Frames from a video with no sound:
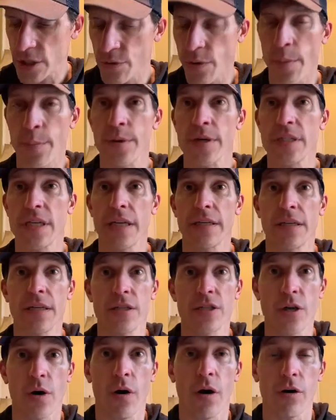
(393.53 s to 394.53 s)
represented.
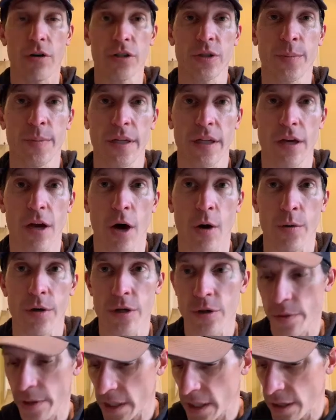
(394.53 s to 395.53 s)
So ultimately, all we're
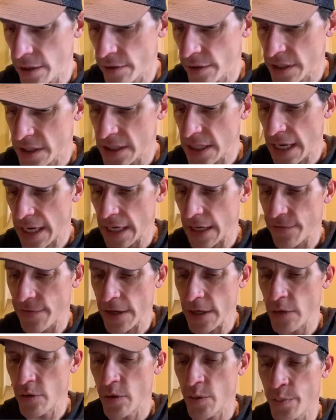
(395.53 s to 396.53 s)
doing here is saying if I
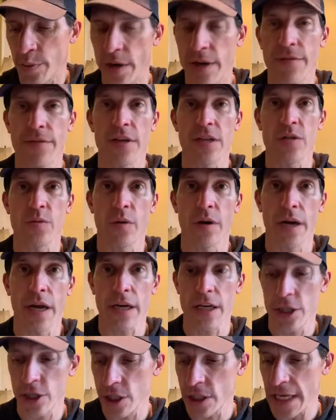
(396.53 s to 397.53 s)
knew the previous one, I
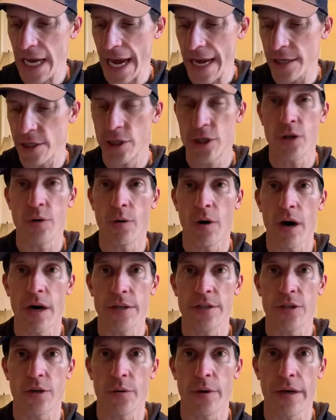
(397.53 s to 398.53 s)
could just add 2
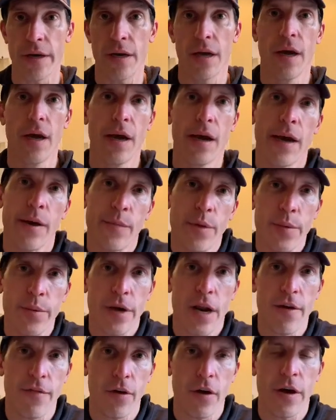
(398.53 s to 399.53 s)
onto it, and we would
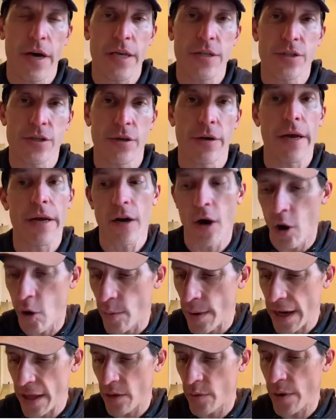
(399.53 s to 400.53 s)
have our answer. And oh,
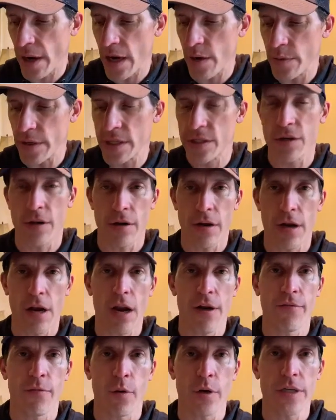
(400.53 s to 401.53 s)
by the way, we started
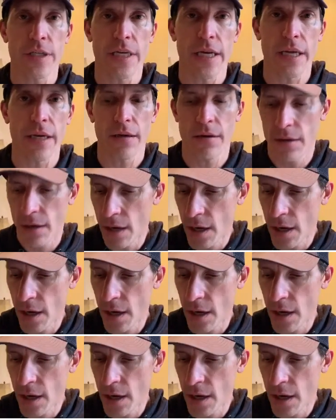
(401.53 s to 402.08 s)
at 14.